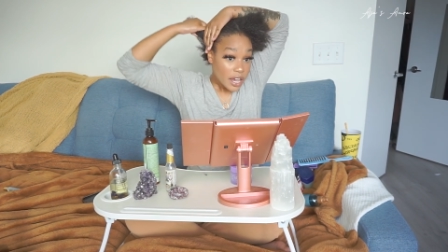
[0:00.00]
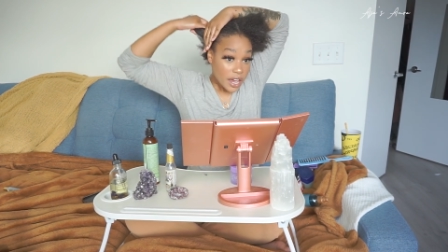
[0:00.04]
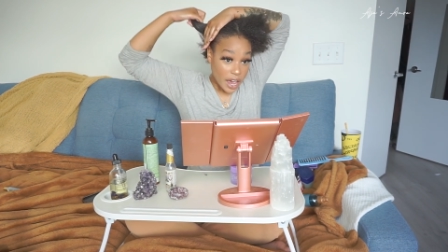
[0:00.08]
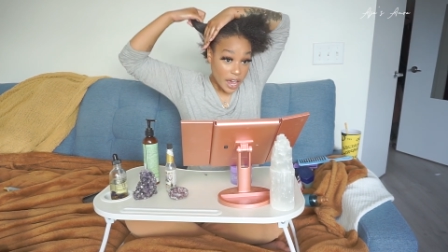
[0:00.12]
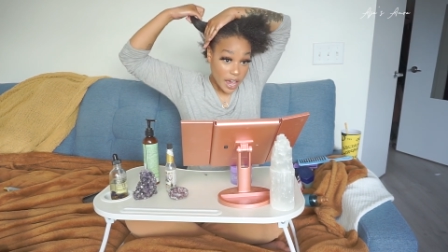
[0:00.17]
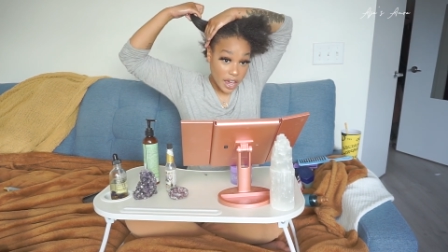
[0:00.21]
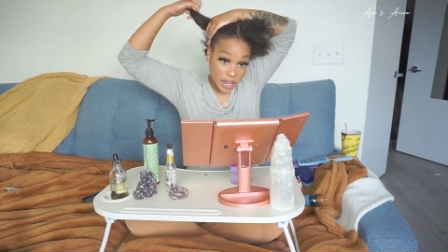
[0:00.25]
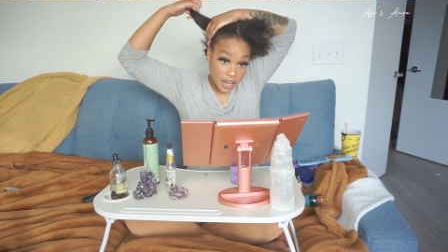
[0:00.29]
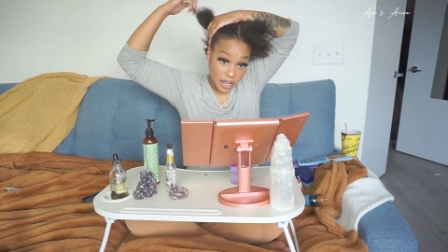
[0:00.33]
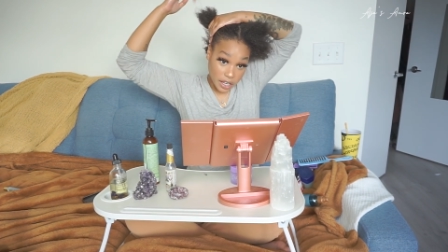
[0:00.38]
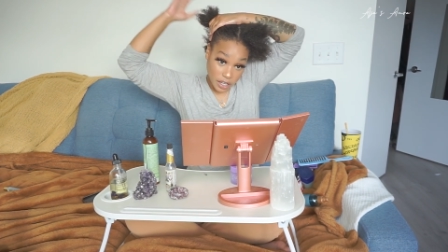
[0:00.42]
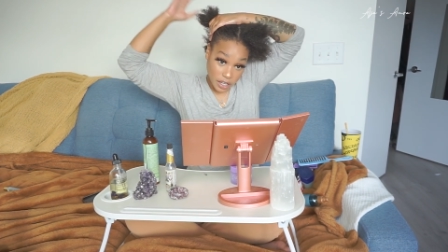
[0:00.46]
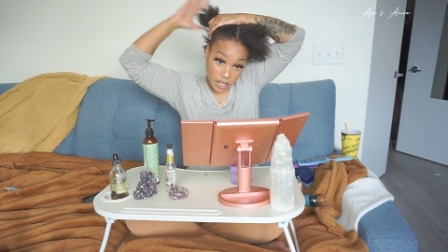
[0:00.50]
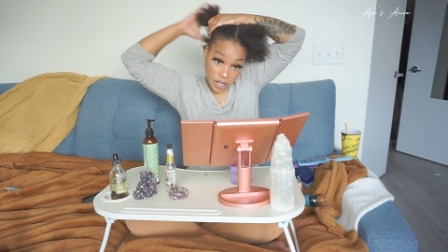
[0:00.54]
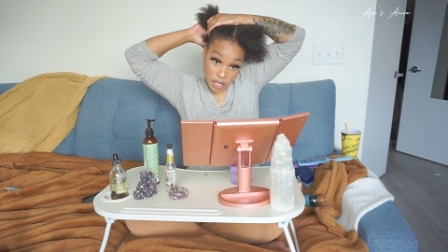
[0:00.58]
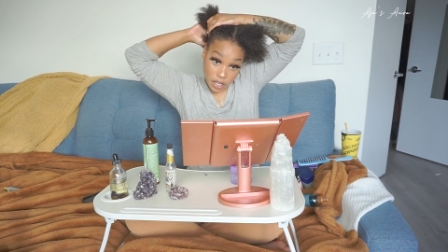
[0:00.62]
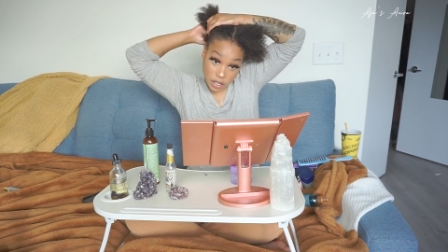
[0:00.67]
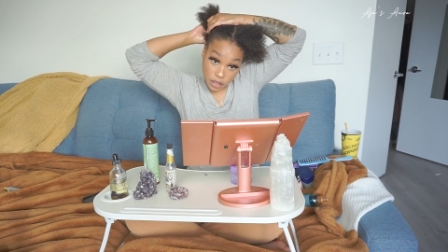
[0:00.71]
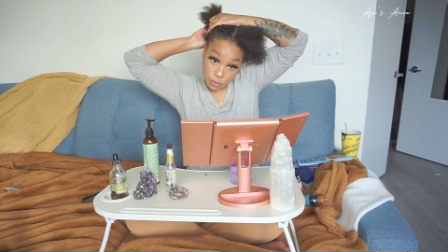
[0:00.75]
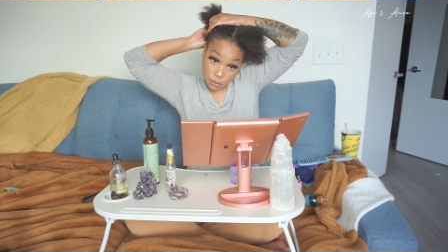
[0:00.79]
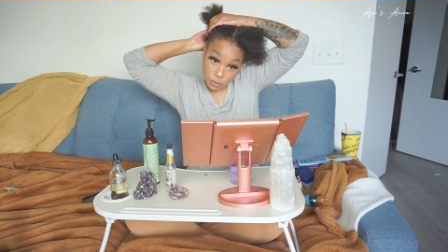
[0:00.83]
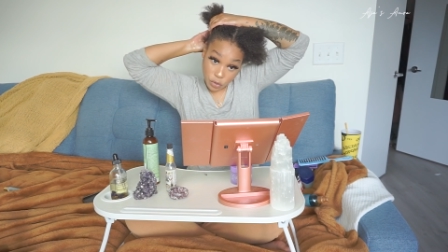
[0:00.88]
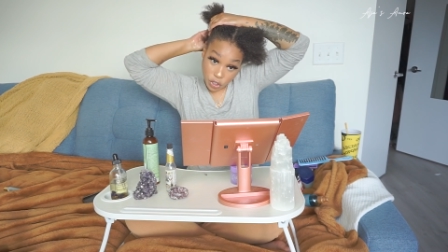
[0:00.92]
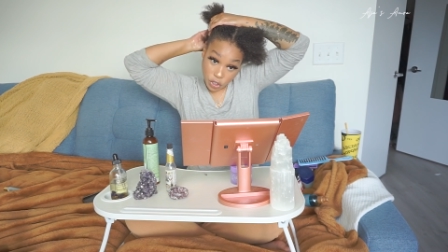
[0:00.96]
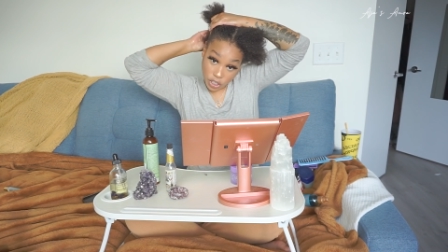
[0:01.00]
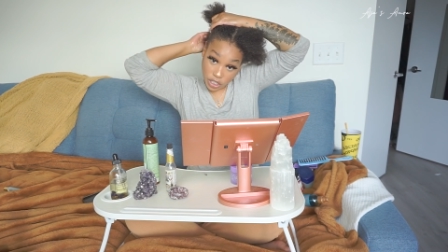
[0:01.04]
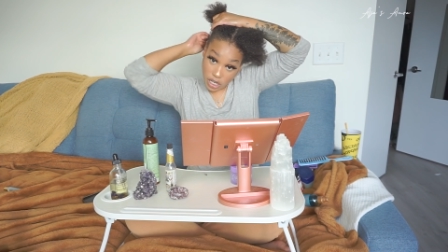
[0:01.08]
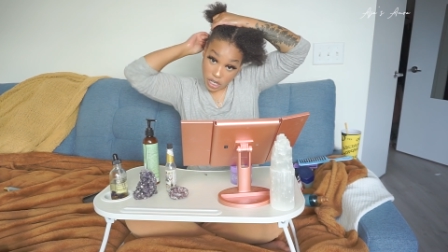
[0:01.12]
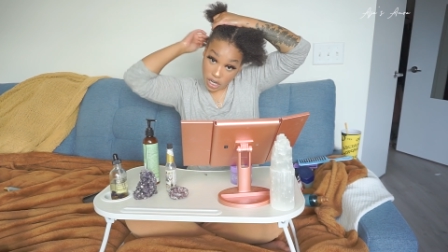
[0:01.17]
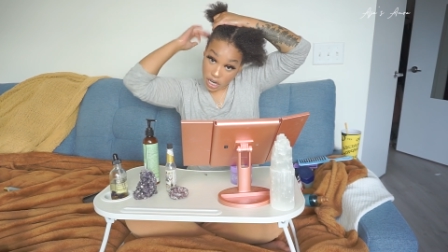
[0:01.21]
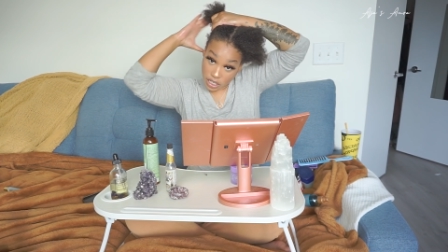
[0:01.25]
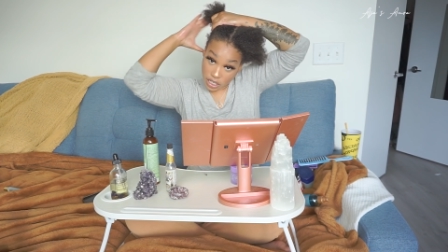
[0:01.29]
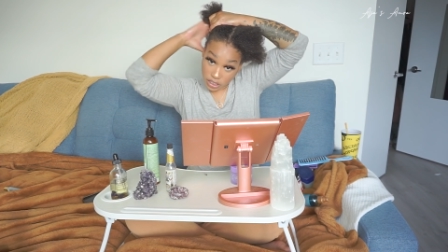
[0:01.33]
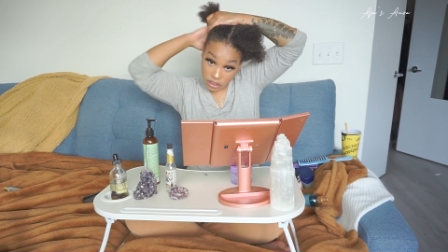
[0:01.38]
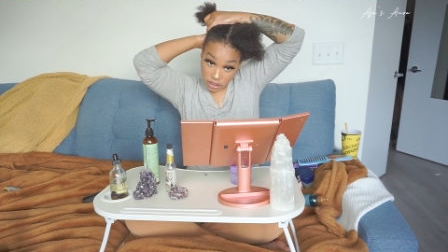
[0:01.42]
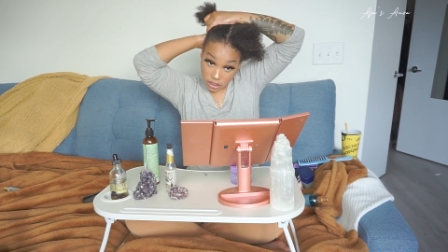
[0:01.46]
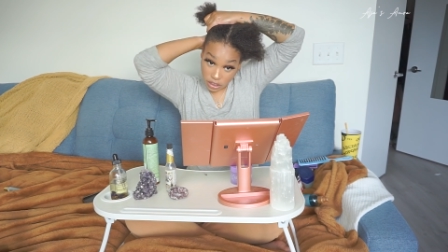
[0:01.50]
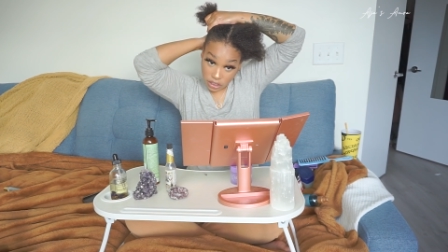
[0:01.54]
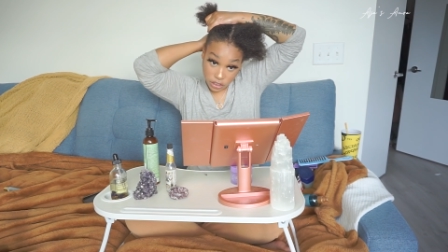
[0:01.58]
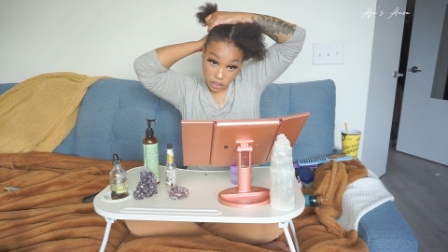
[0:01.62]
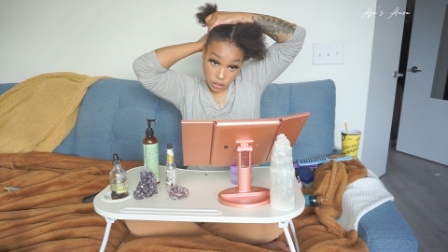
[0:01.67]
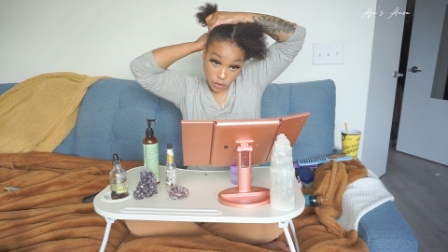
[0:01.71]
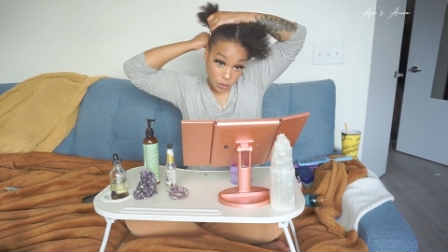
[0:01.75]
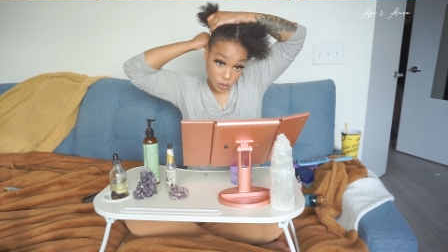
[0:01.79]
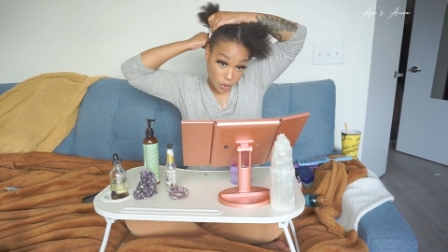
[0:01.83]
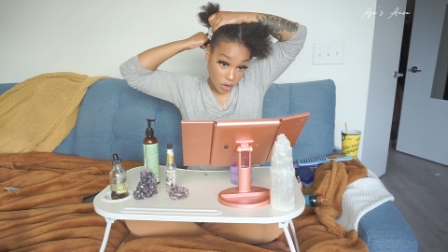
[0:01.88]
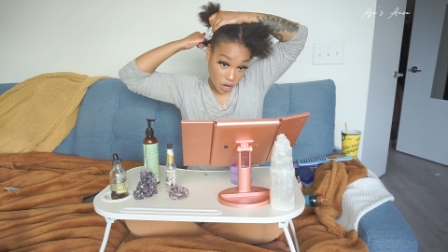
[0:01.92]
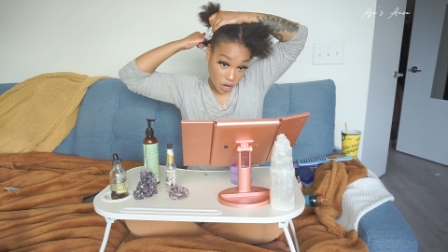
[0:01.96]
And the more conscious
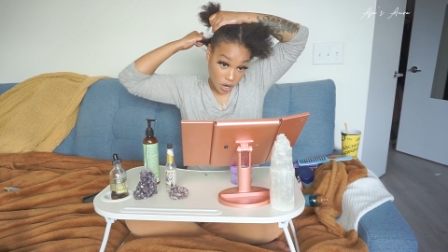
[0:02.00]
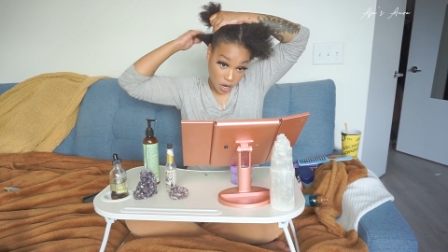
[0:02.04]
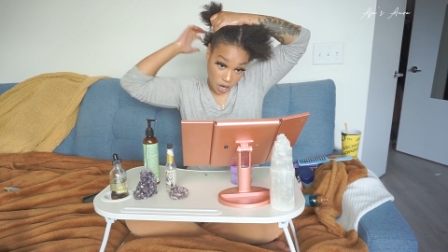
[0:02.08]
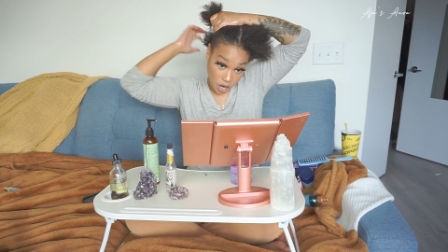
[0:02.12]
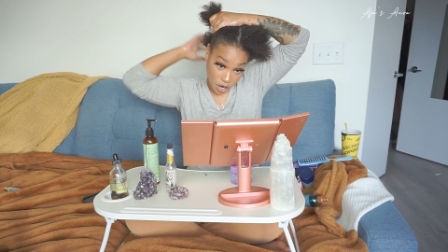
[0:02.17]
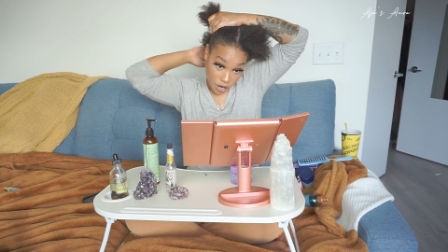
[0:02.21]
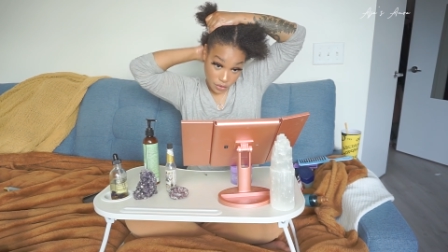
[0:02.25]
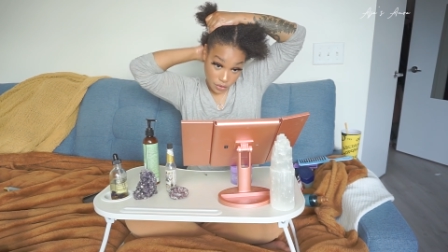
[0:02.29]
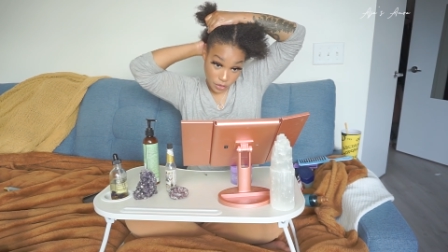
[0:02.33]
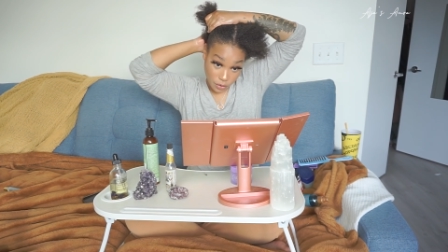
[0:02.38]
you are,